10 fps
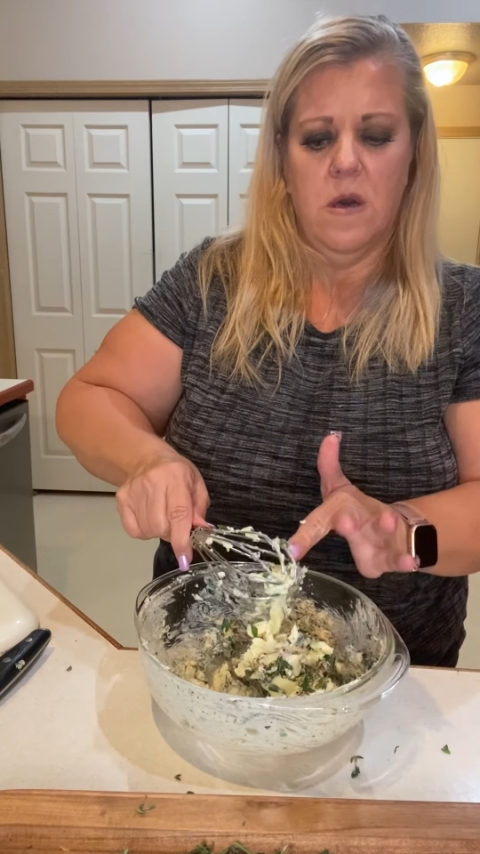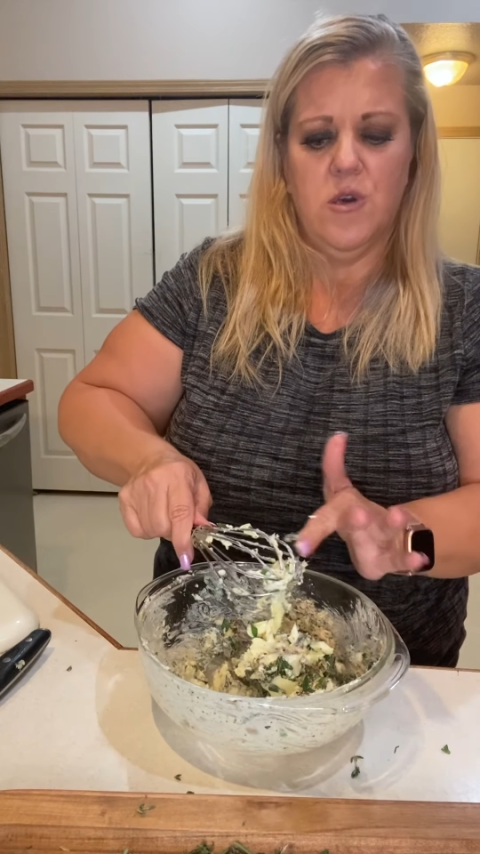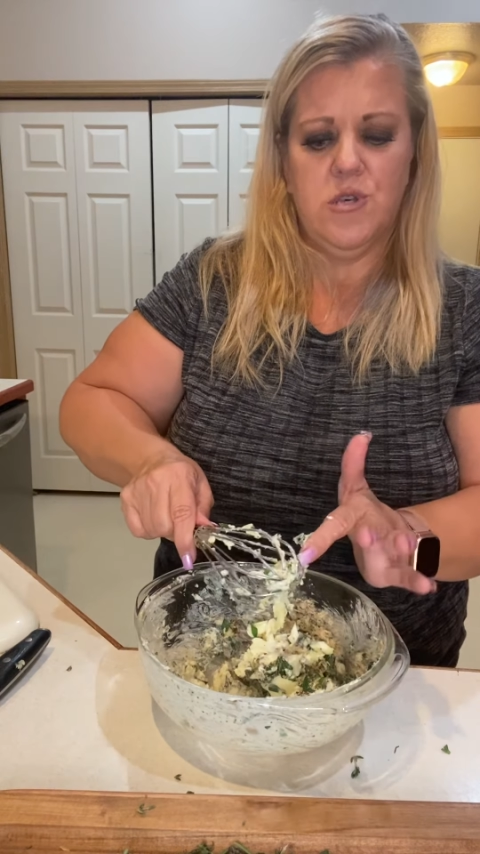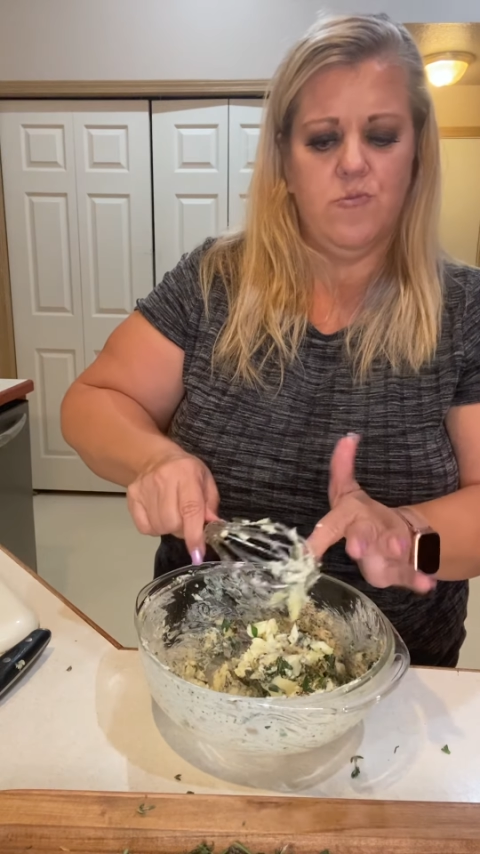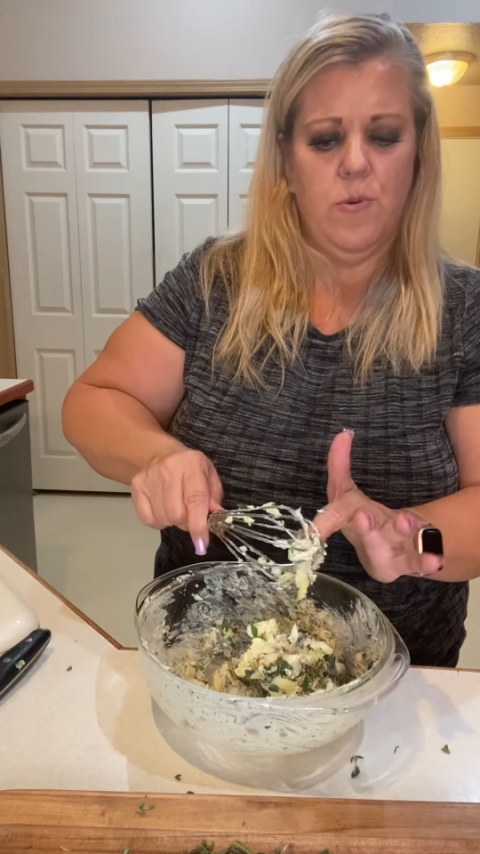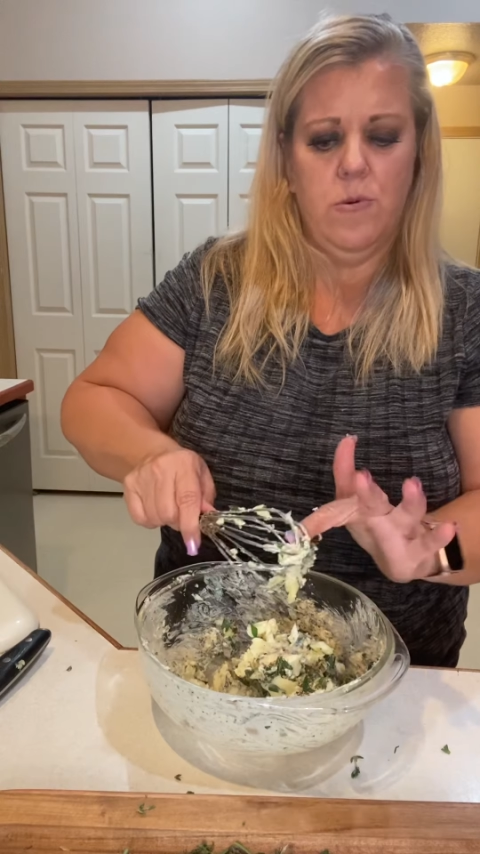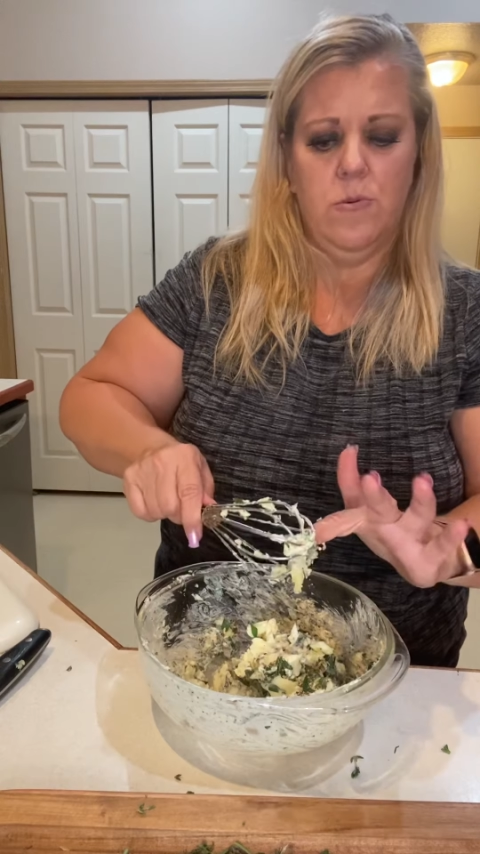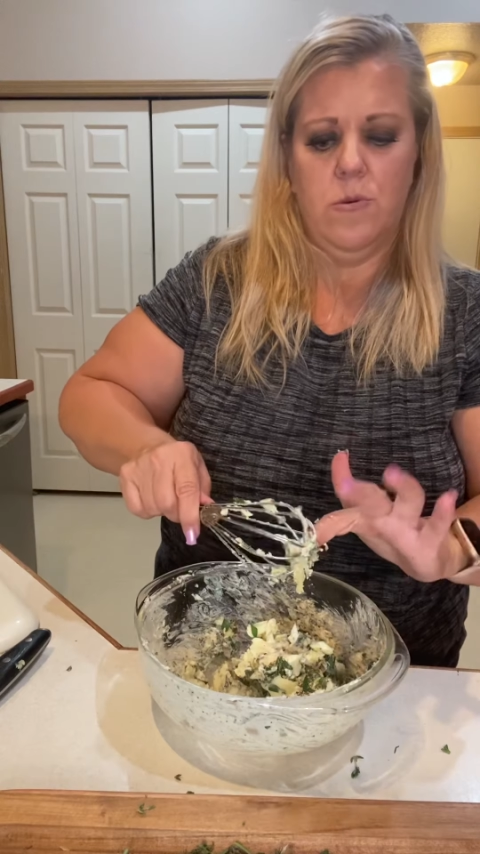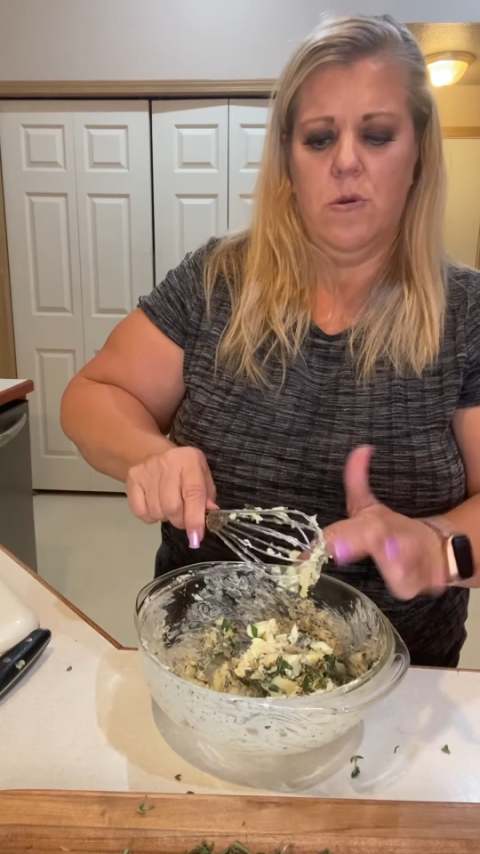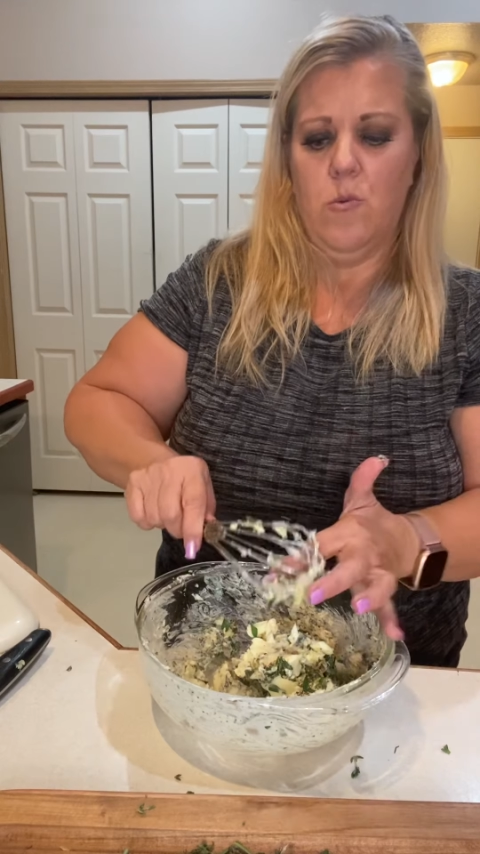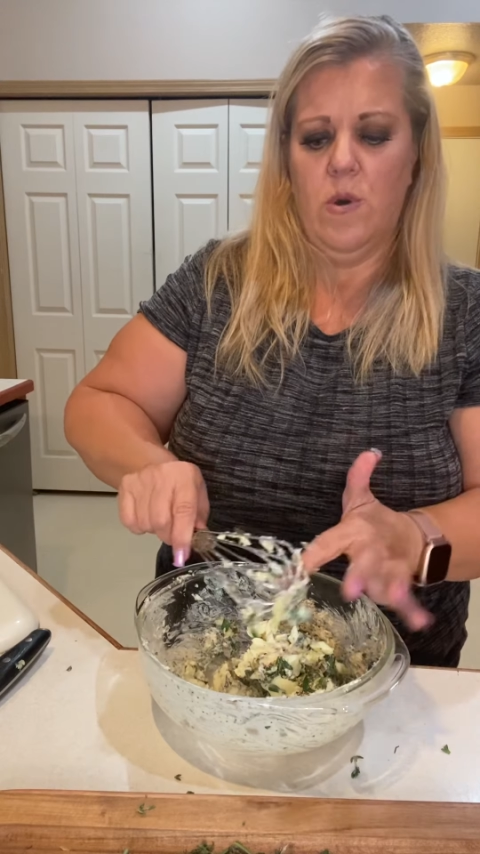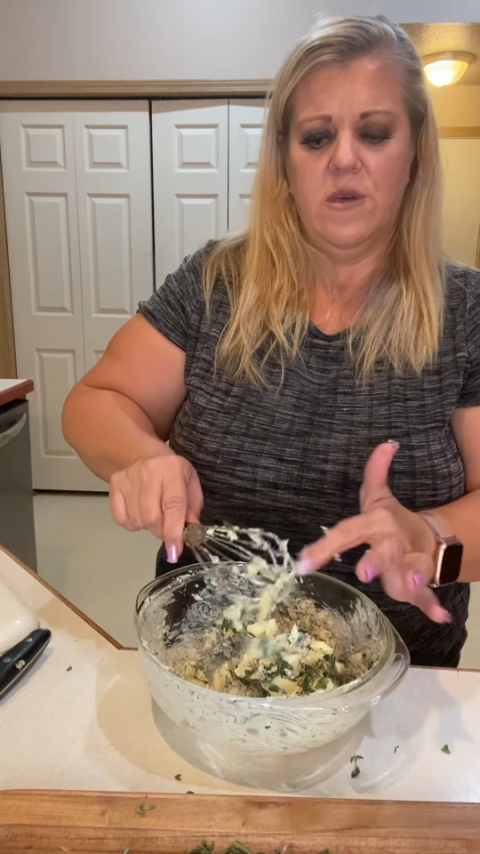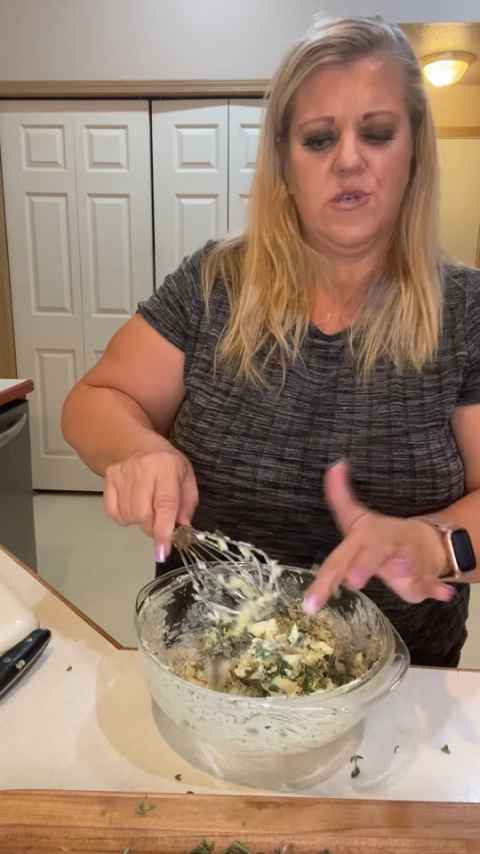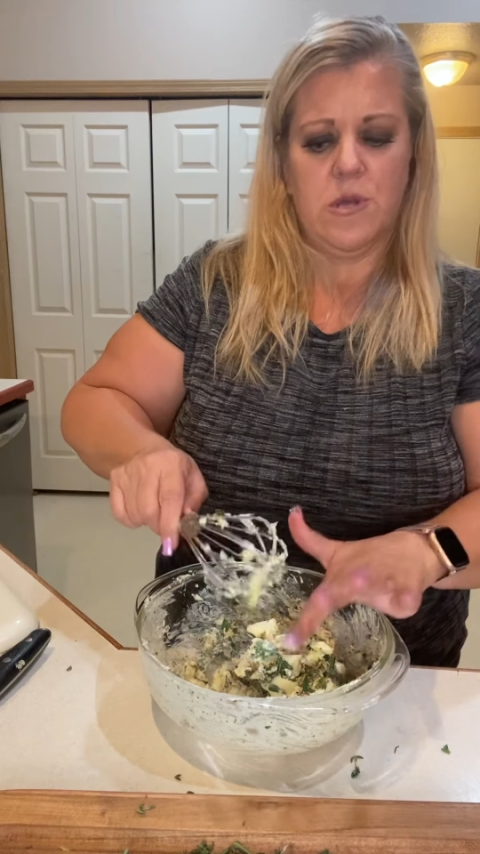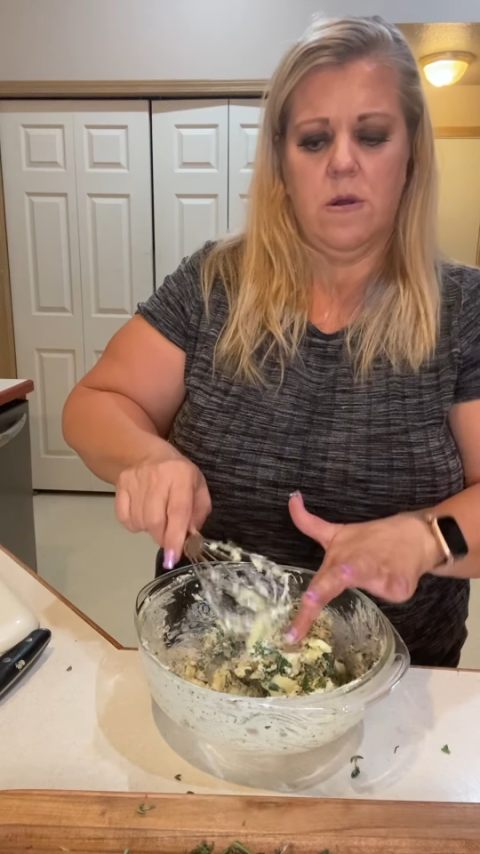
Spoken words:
a spoon or a whisk,